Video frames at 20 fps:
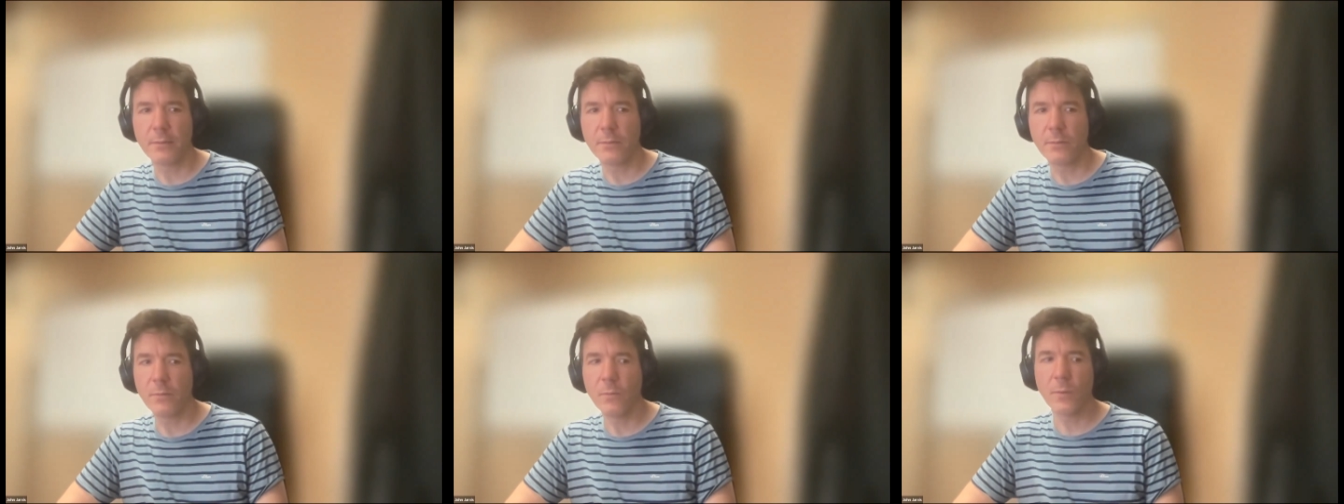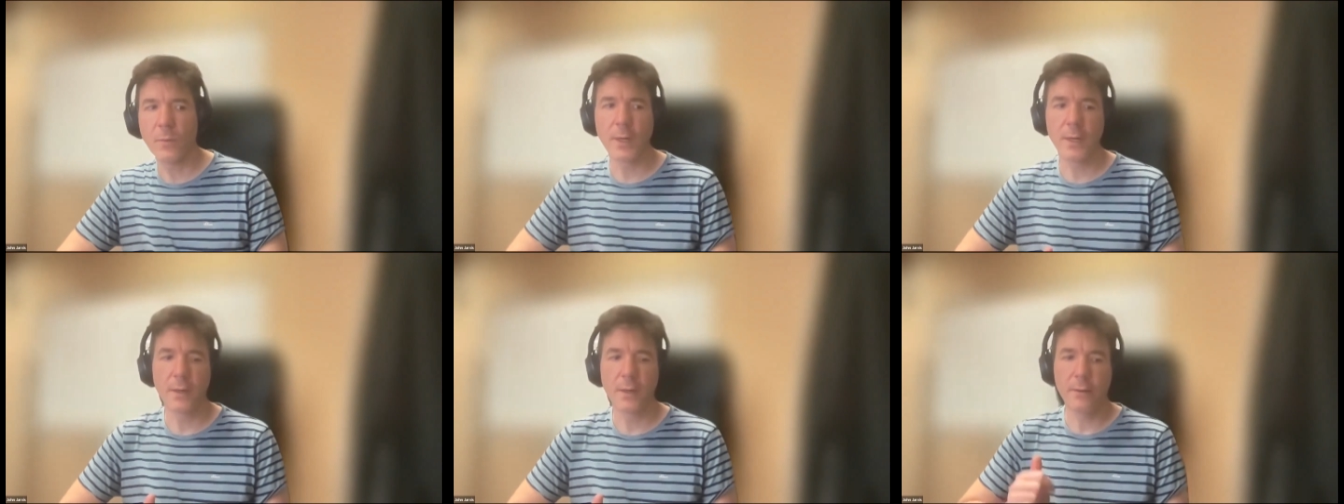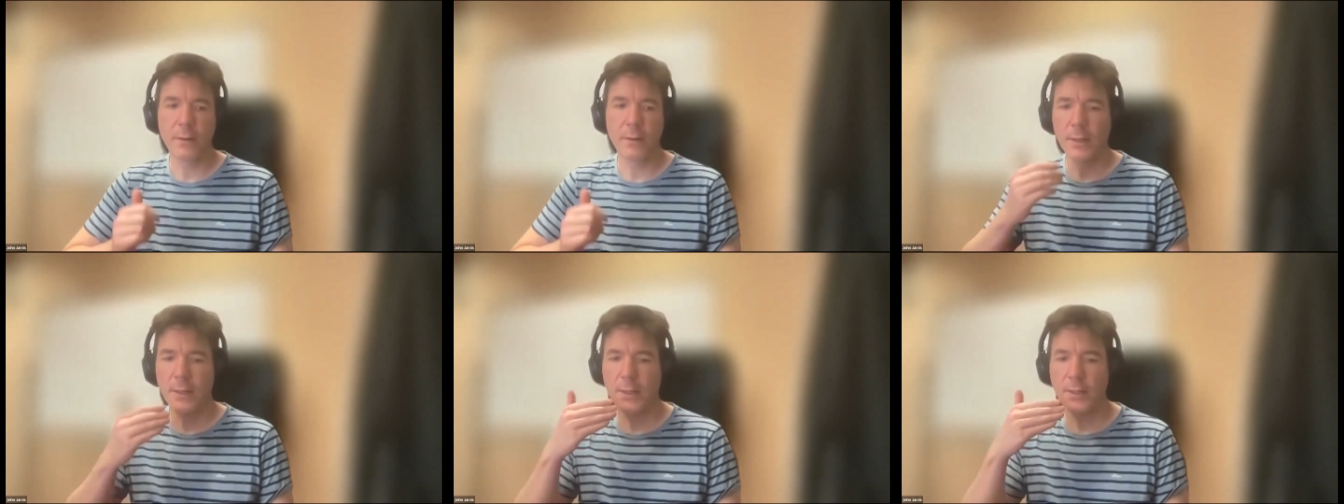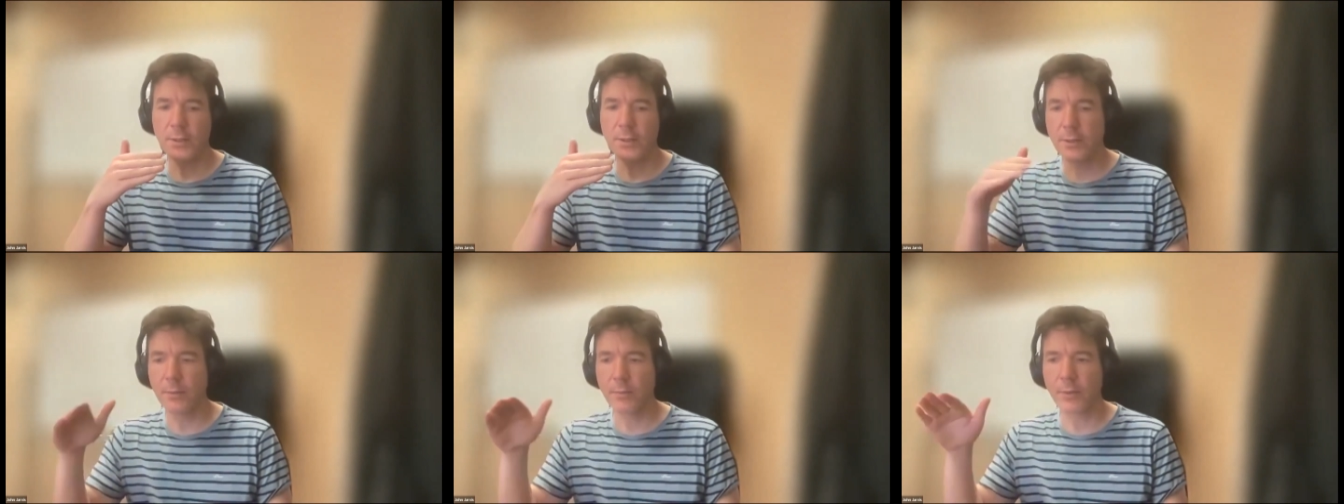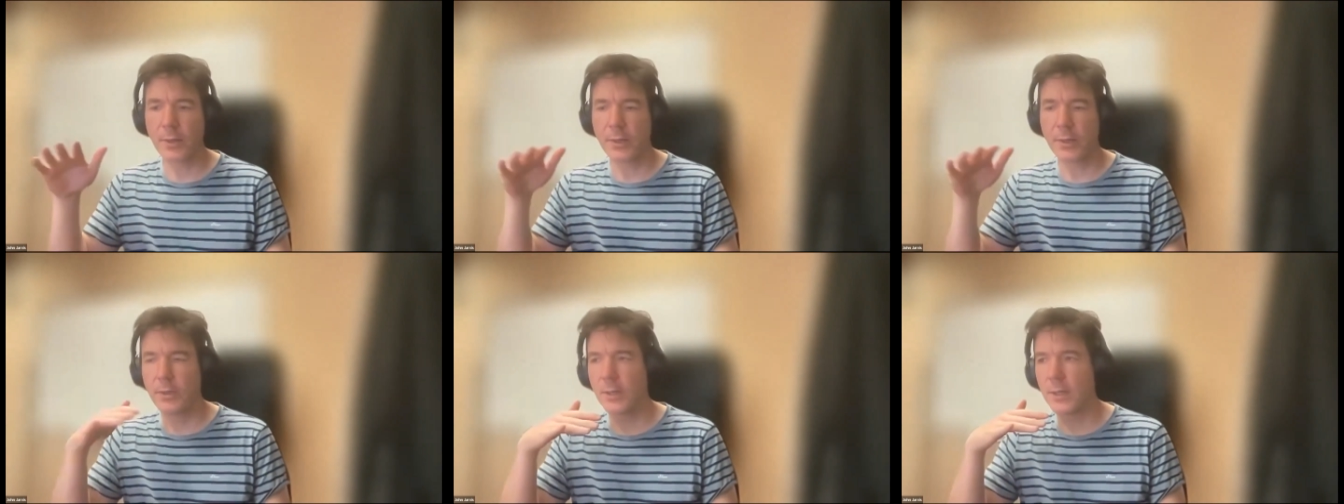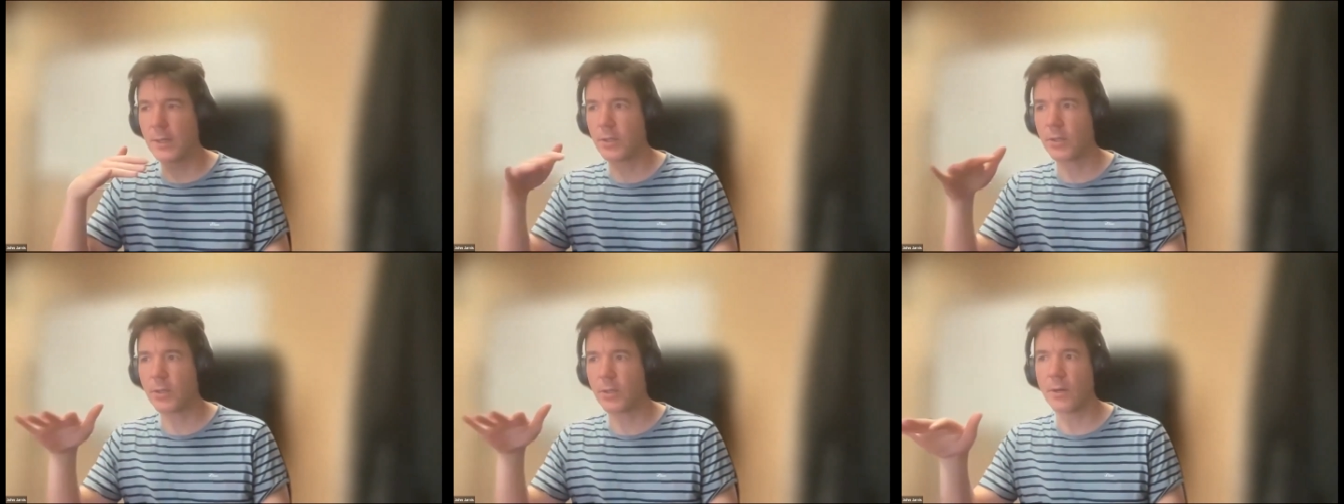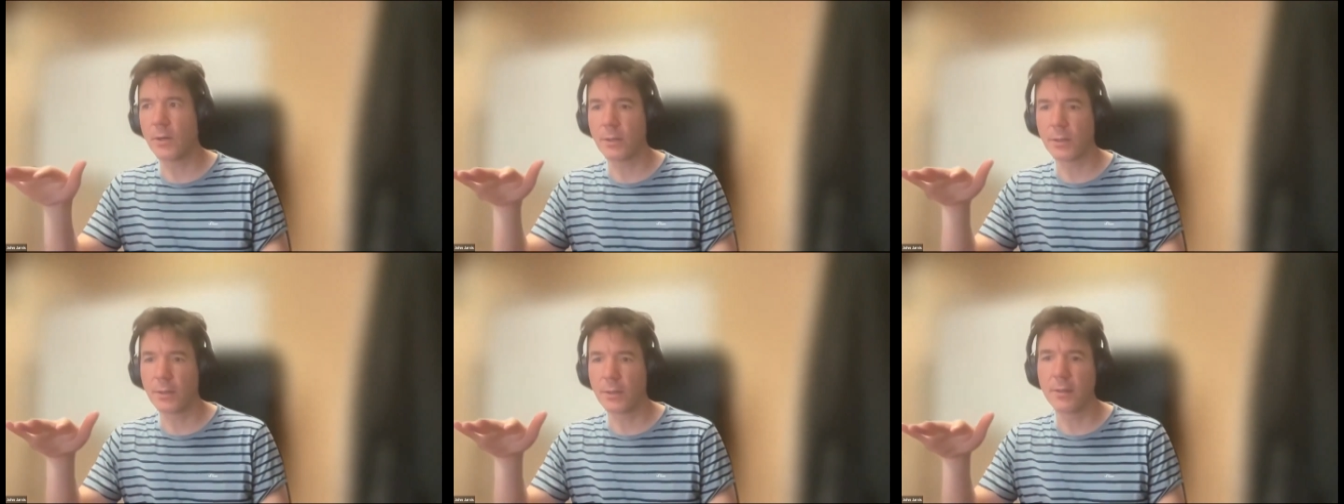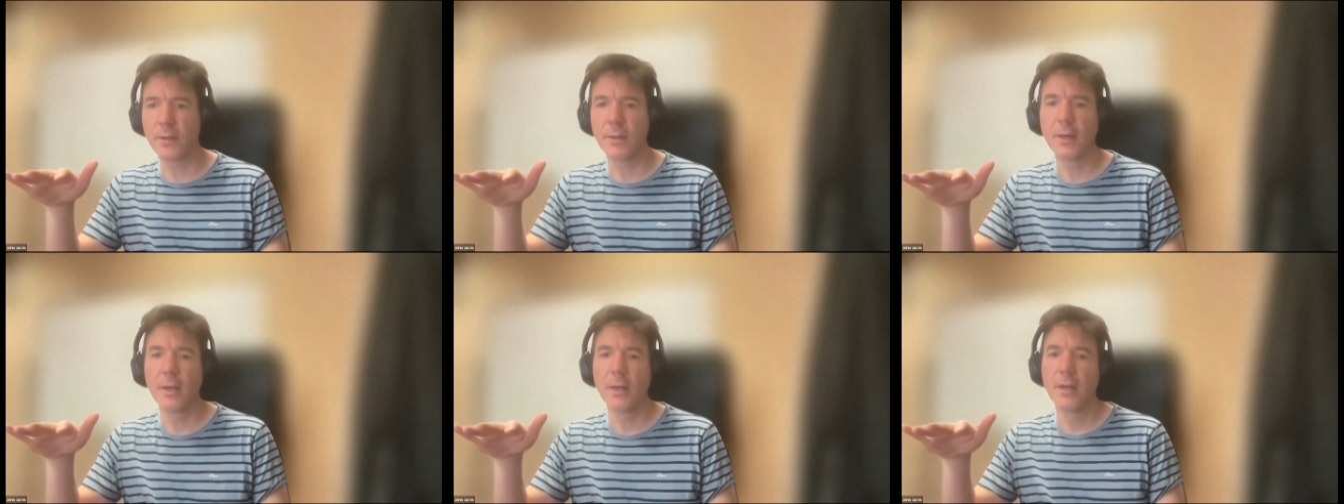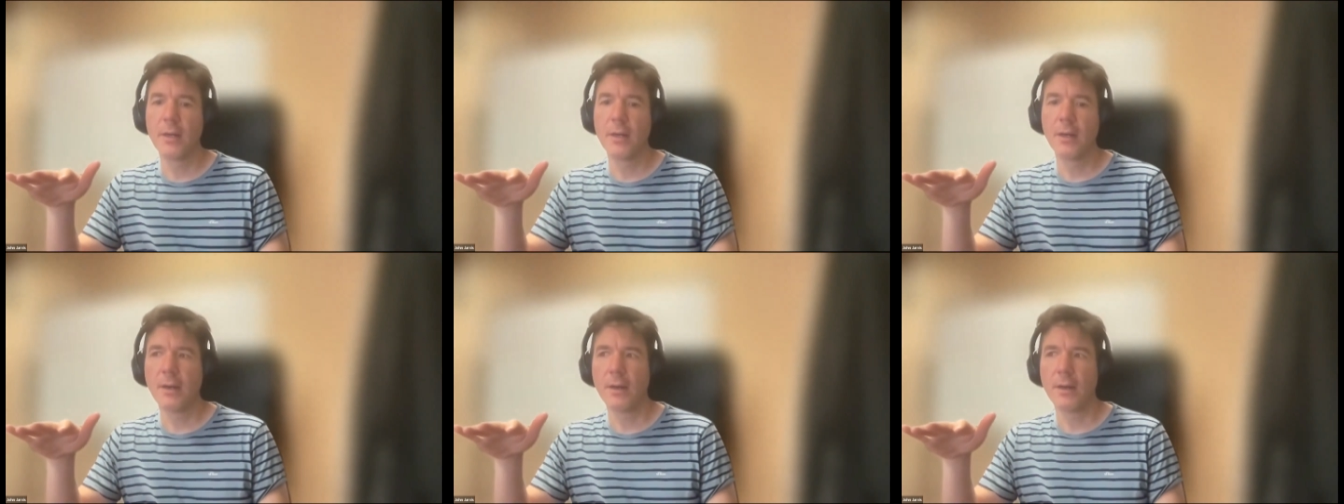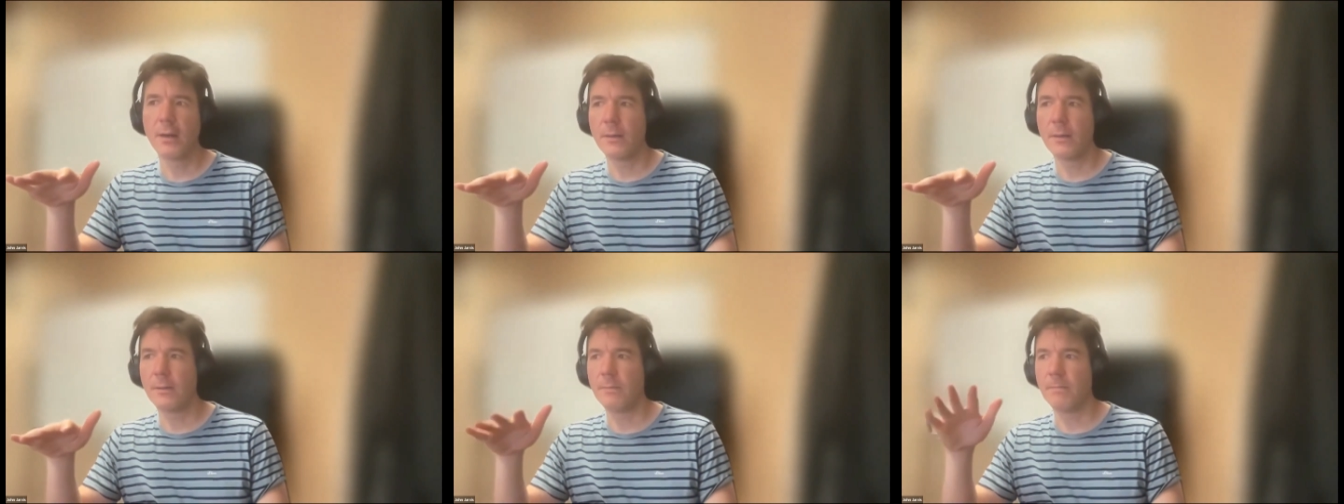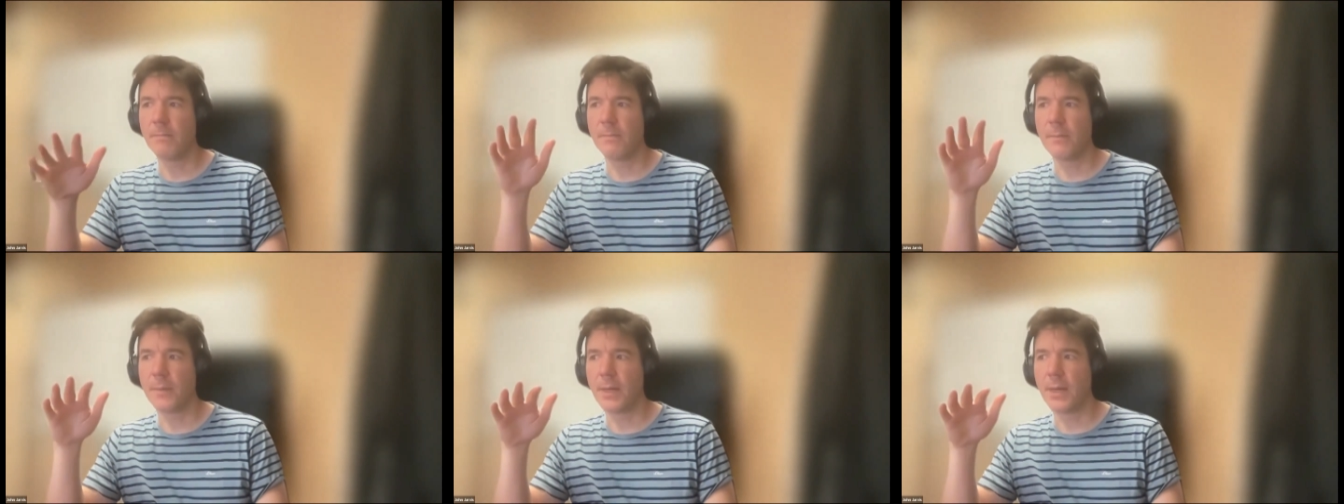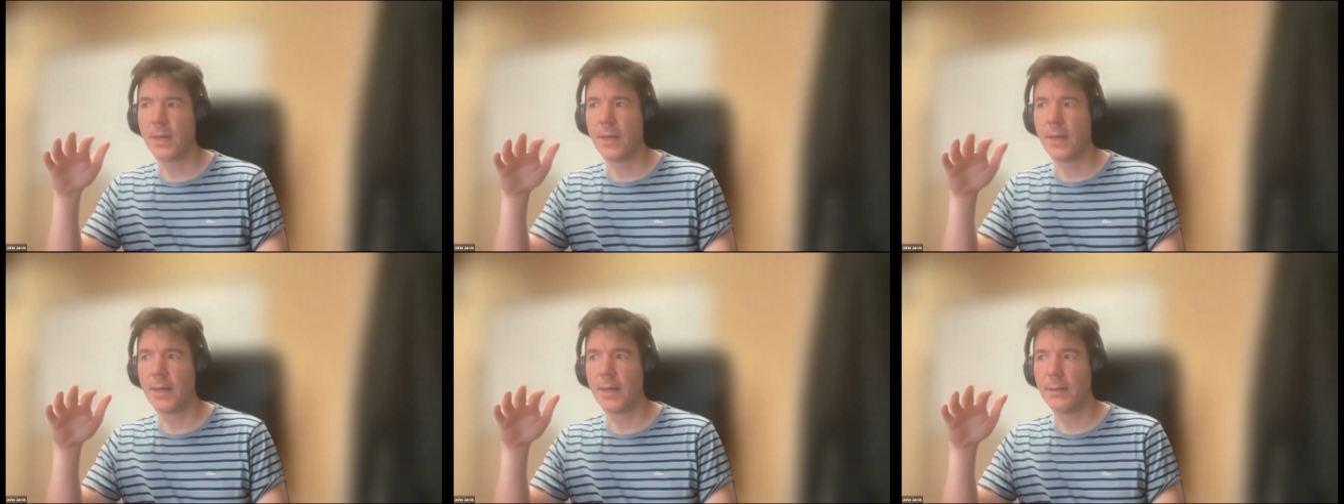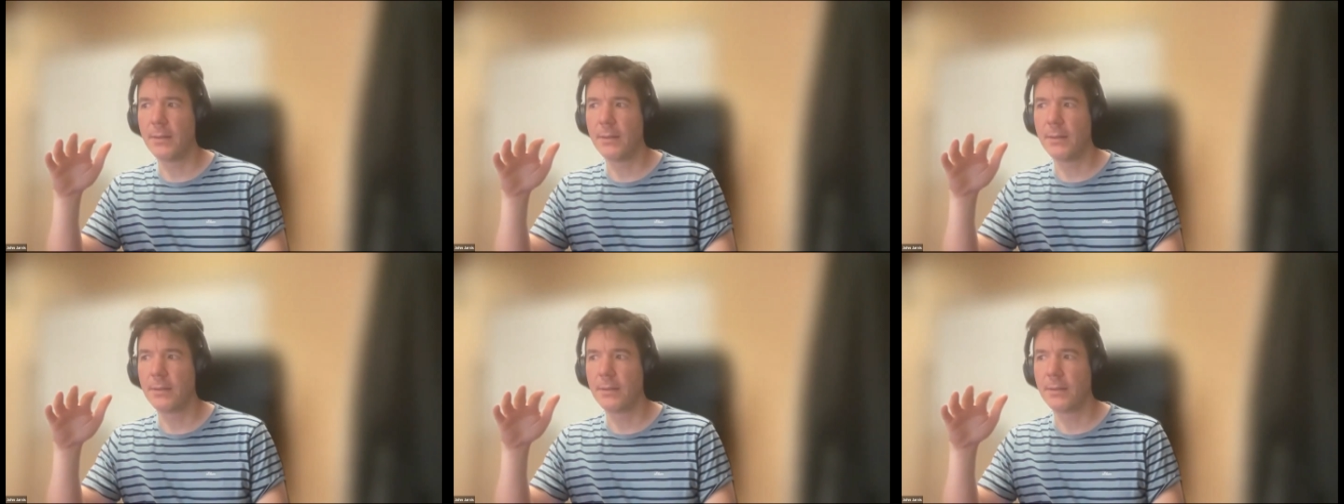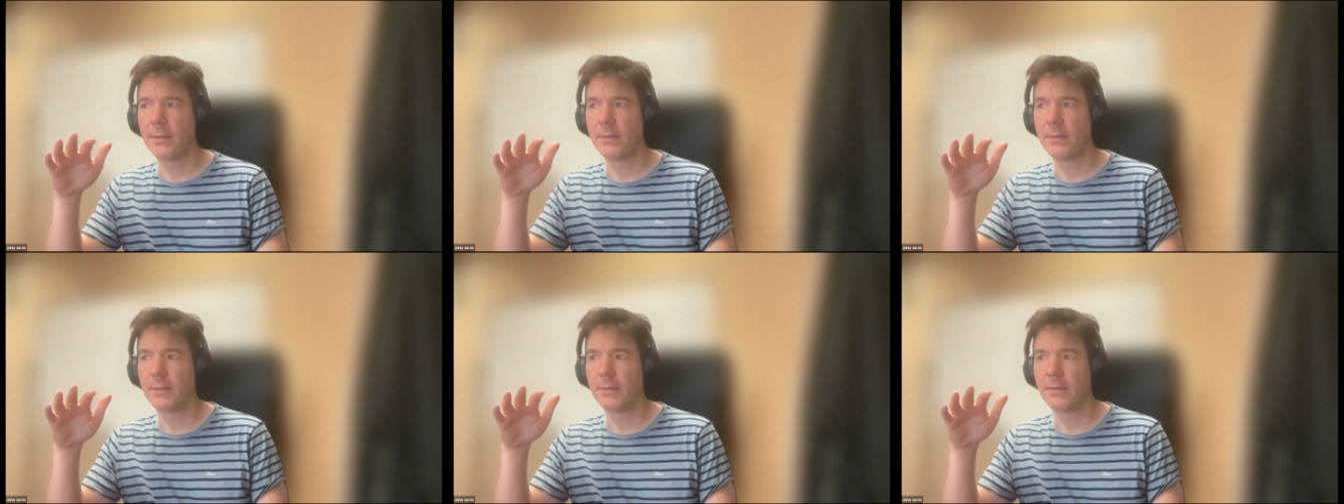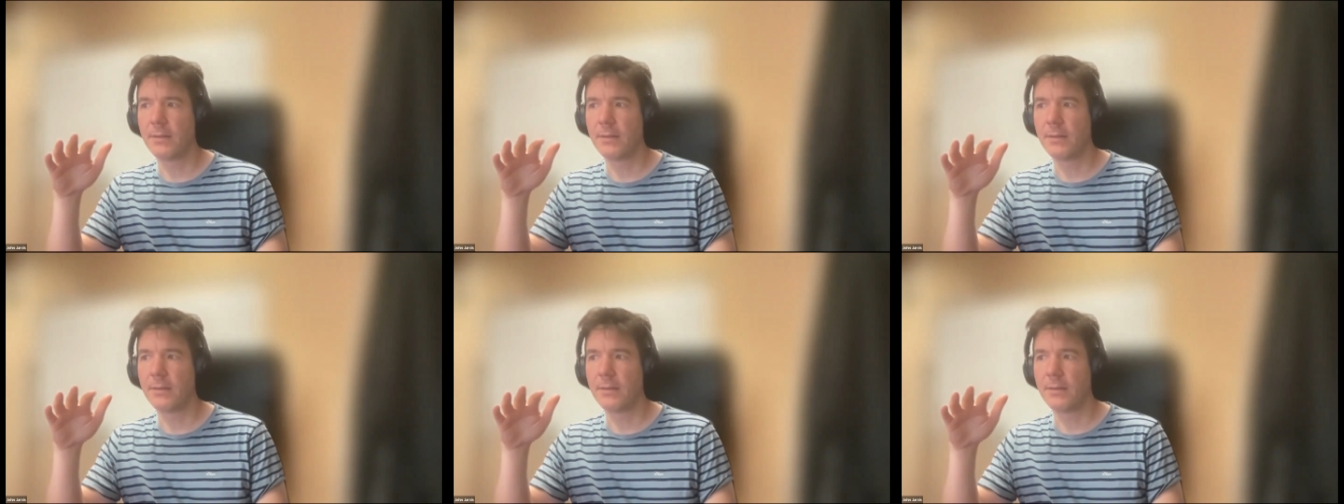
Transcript: where each of the projects are, um, and